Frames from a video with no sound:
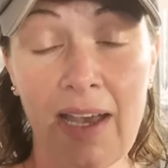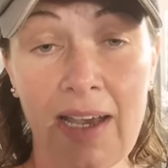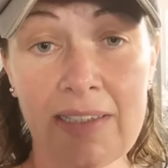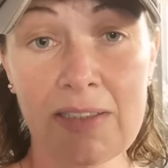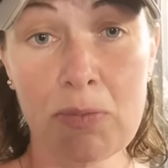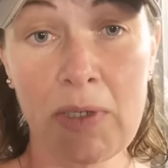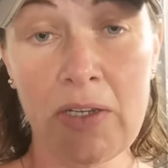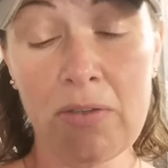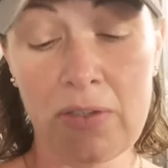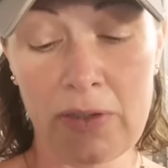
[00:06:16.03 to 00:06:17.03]
And we
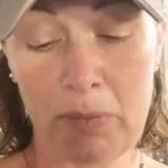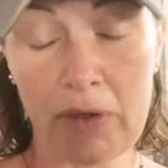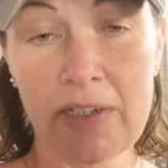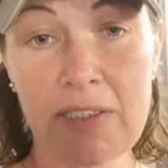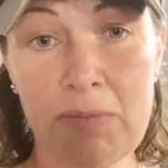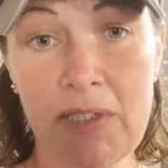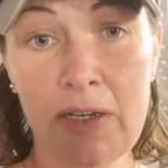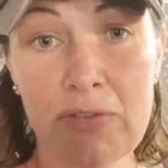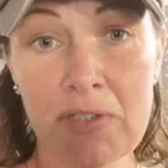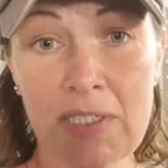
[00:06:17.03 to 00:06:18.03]
know that the products
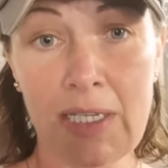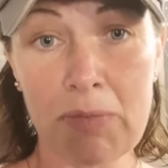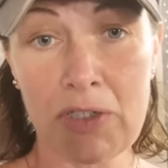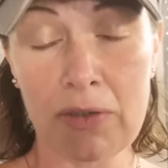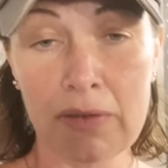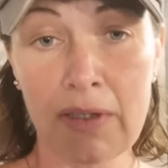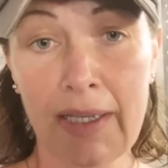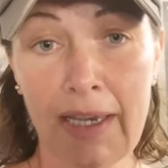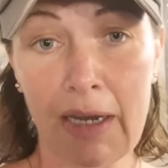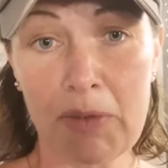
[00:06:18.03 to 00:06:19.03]
themselves are exceptional,
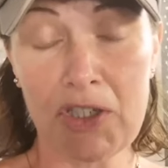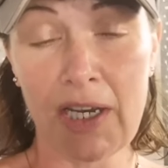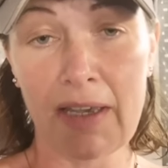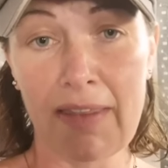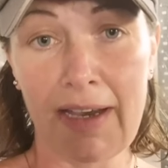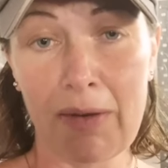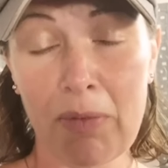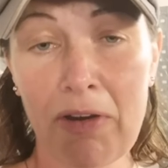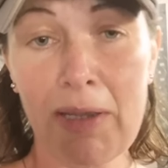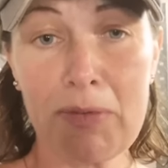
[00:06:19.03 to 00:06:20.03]
and we check that,
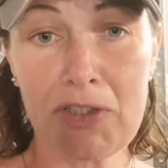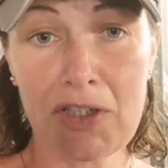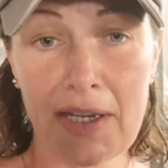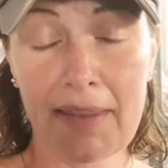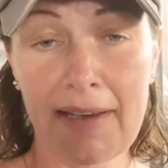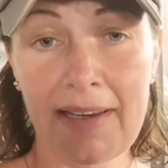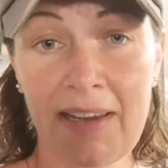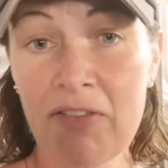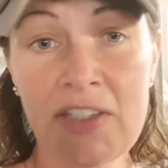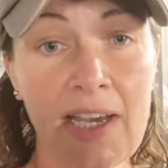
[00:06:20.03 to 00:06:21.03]
and we're able to check that
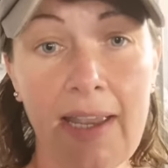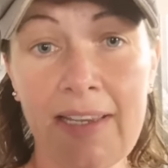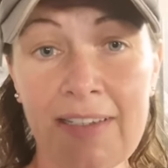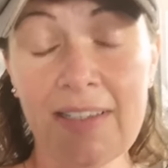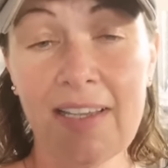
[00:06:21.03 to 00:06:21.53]
every day.